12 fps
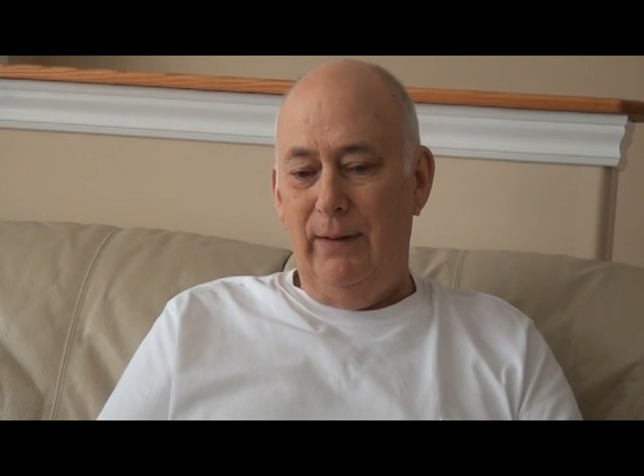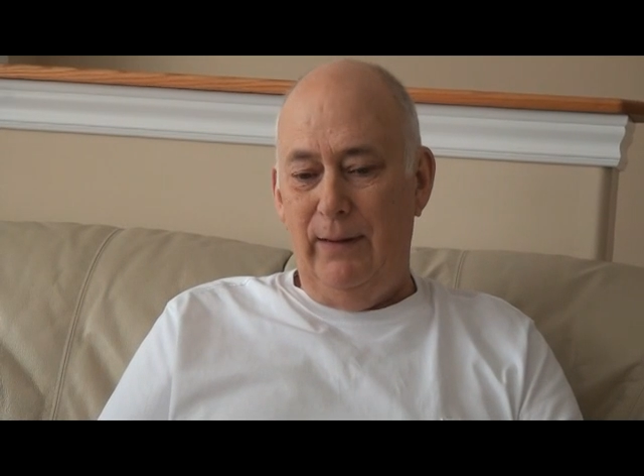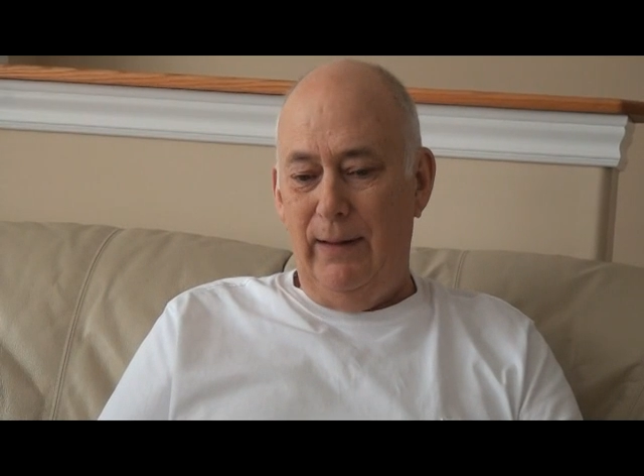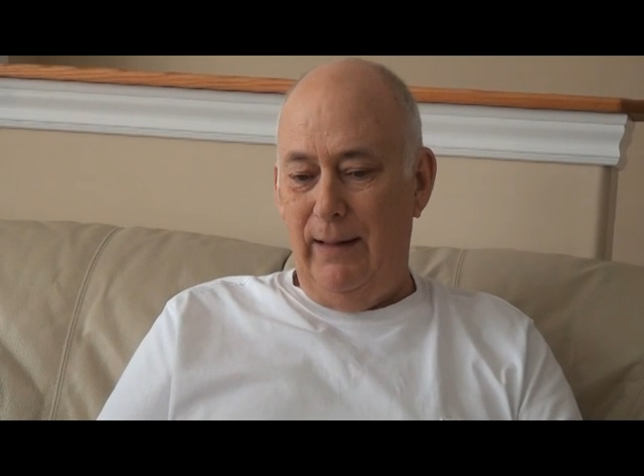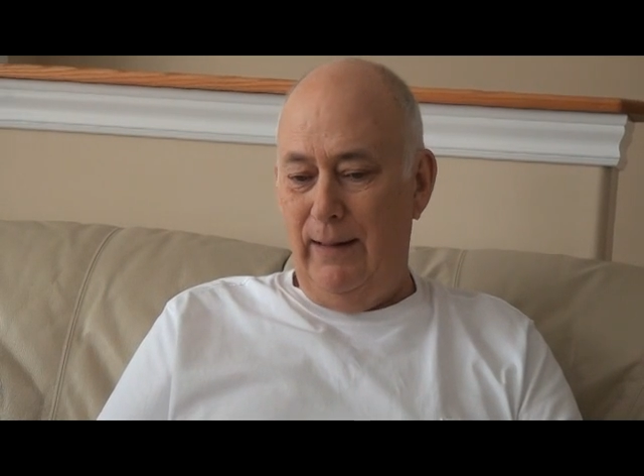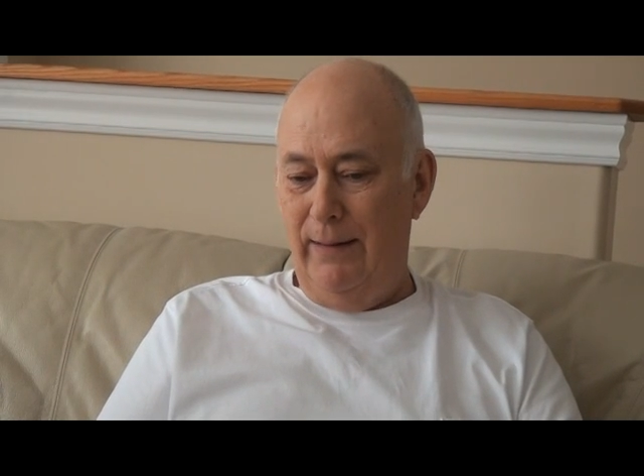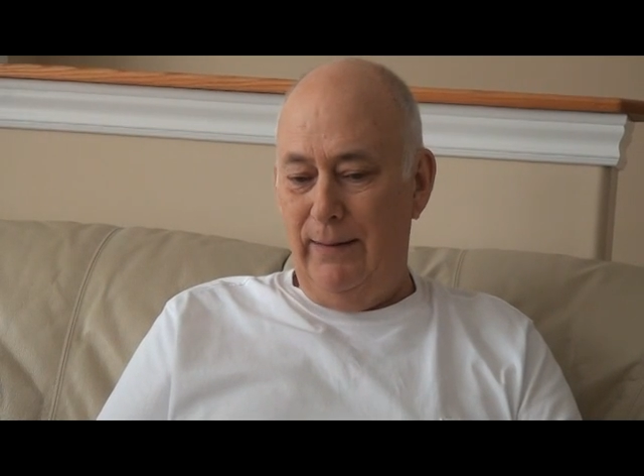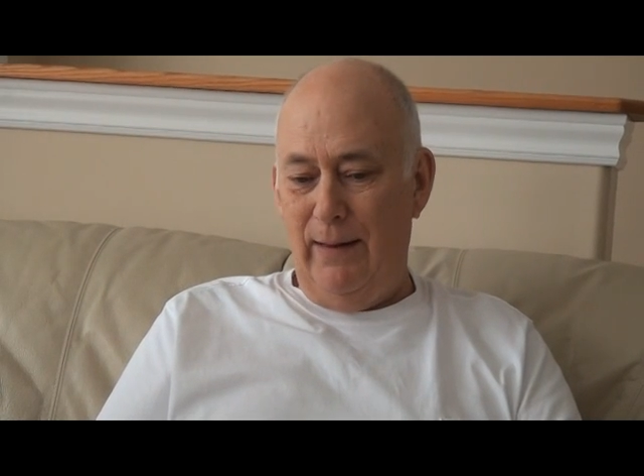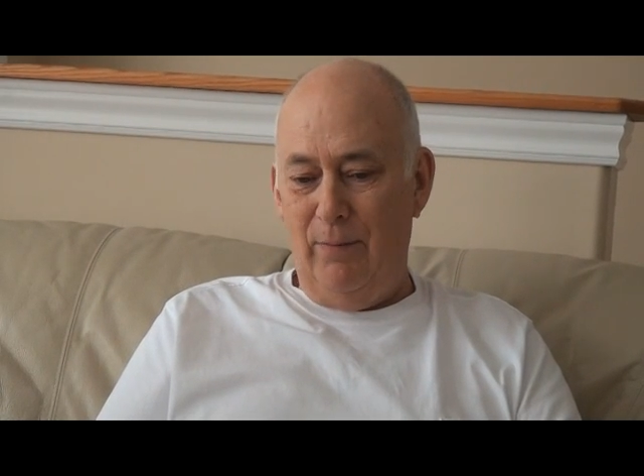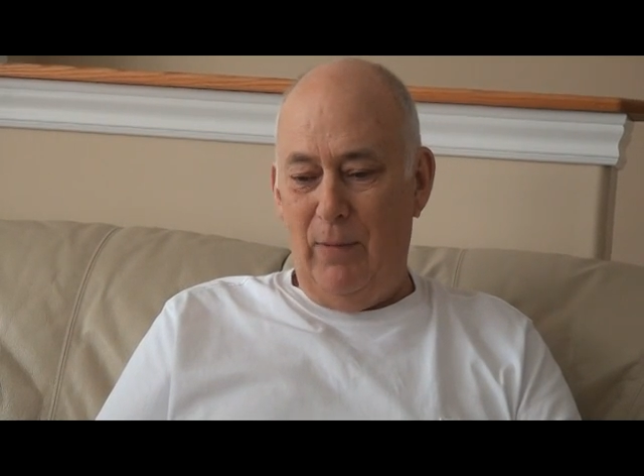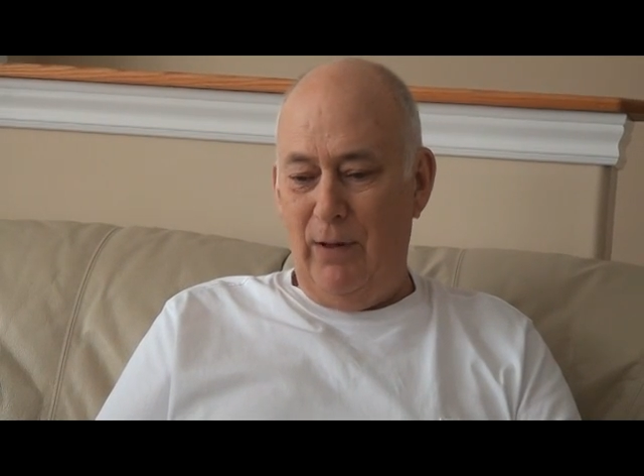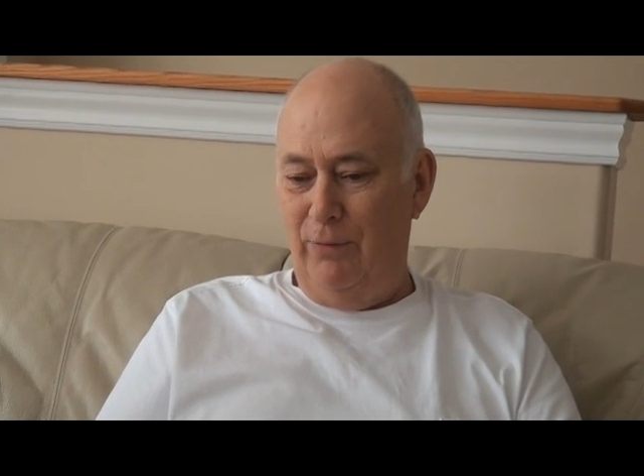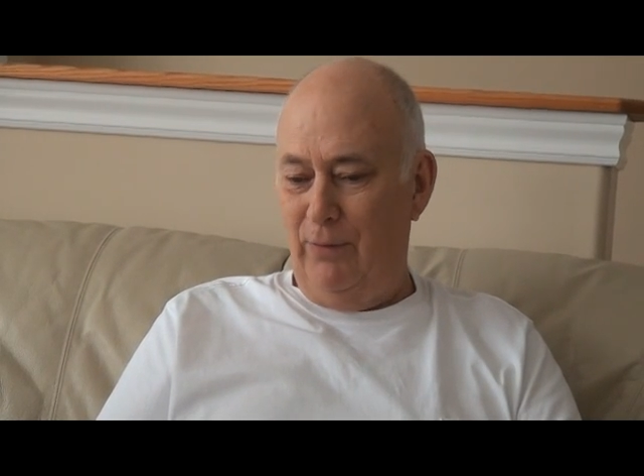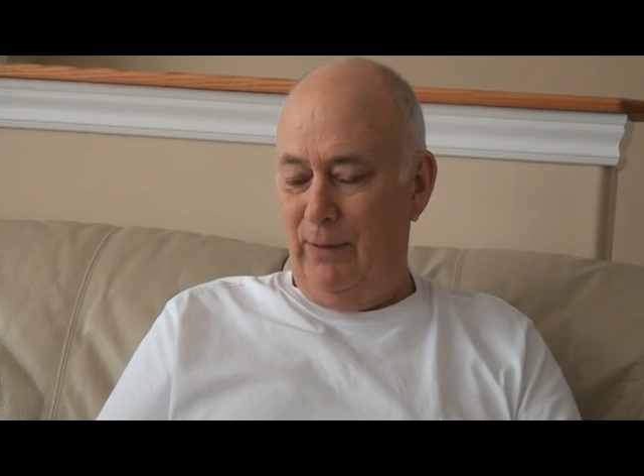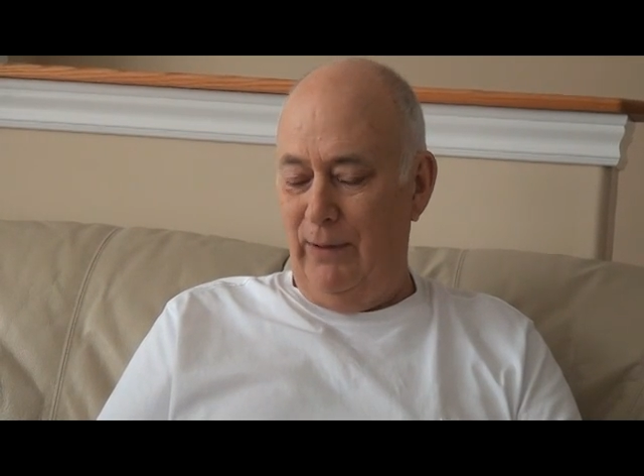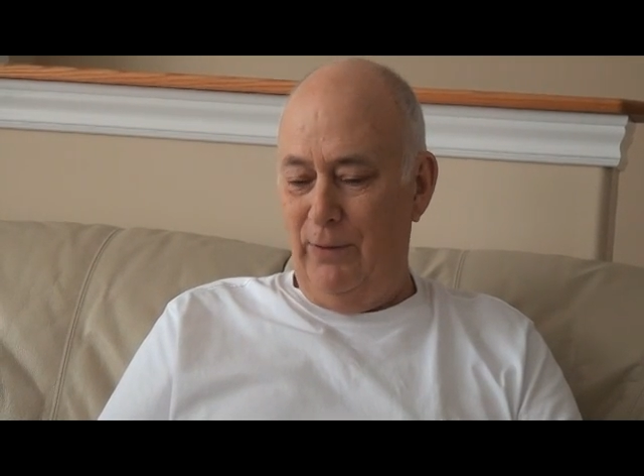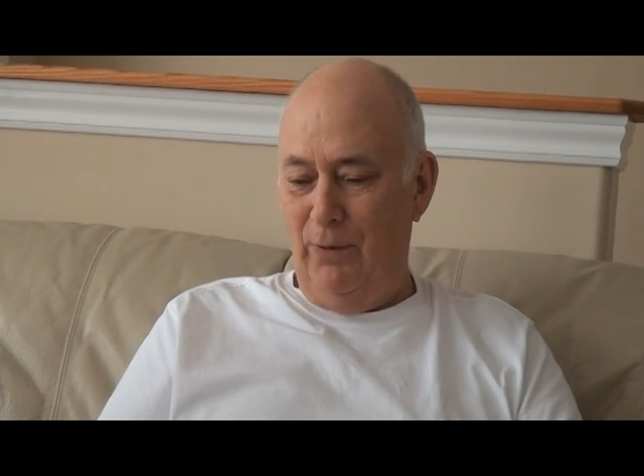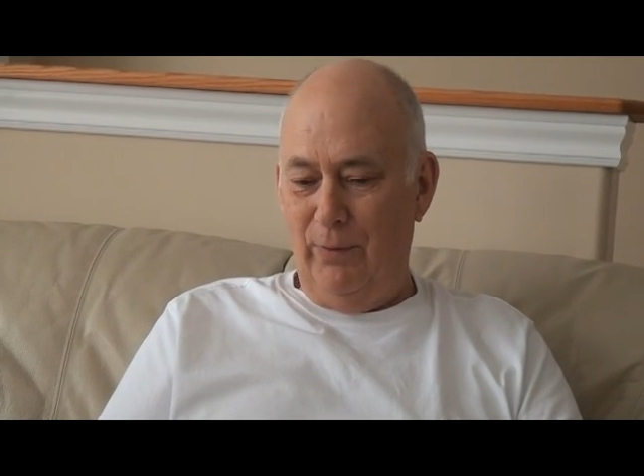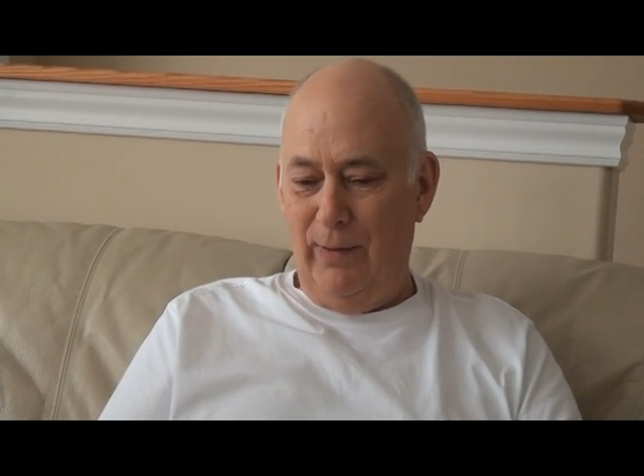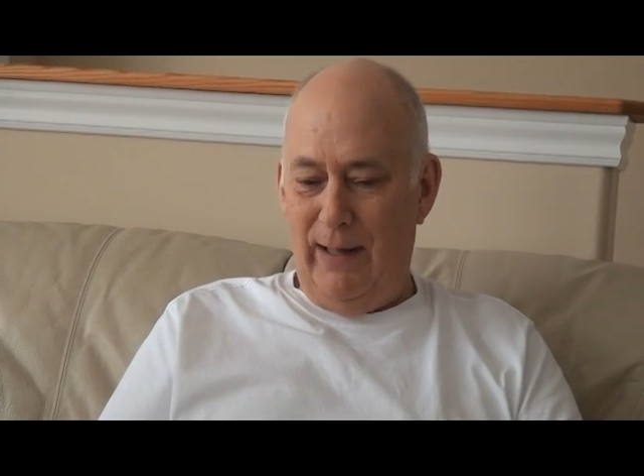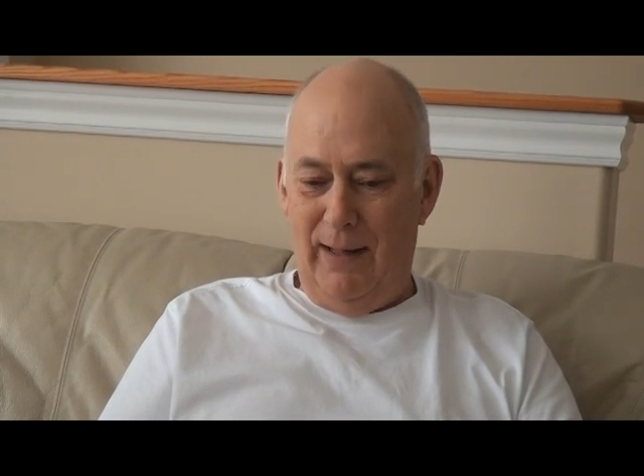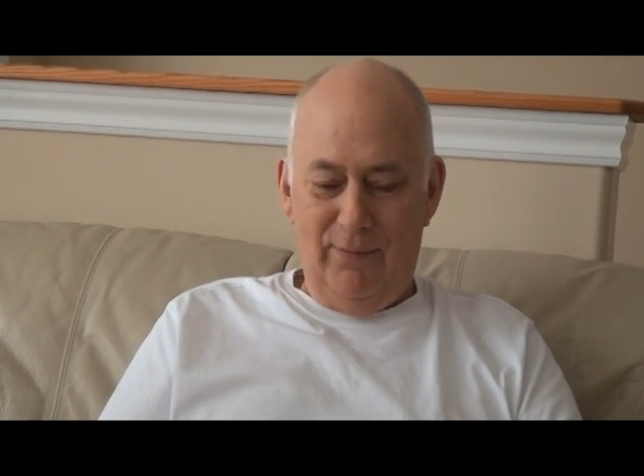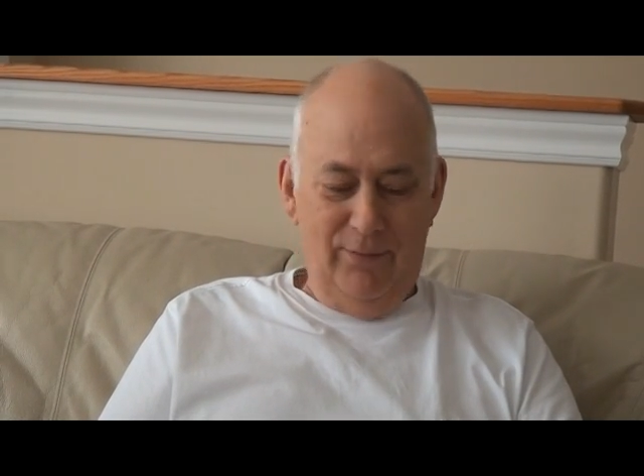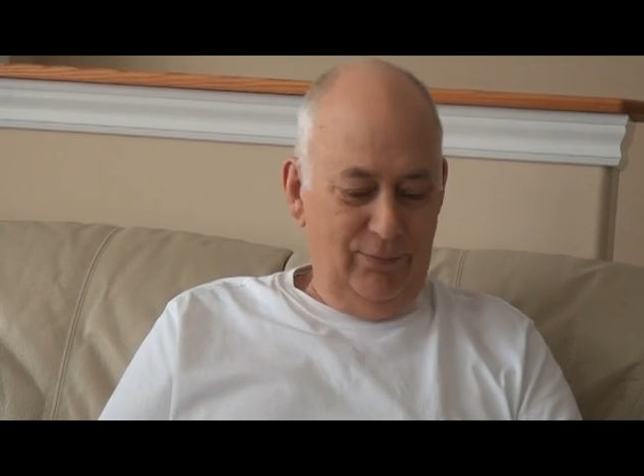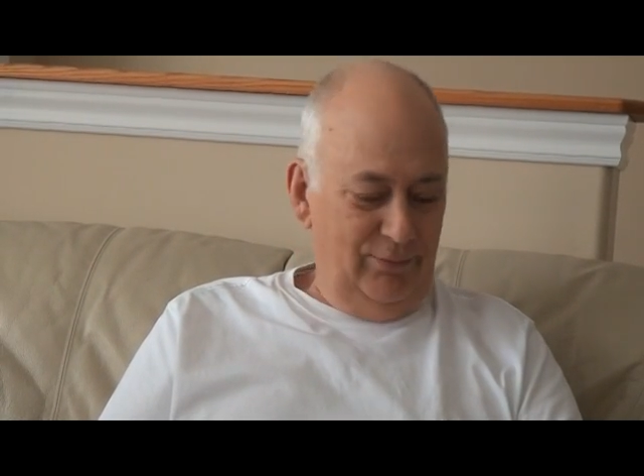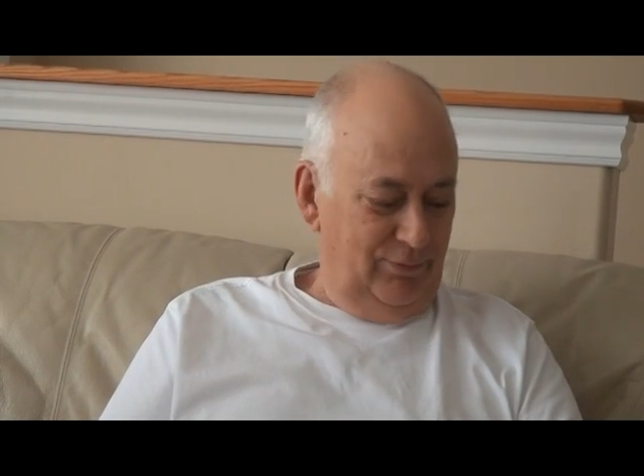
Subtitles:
And I basically don't have,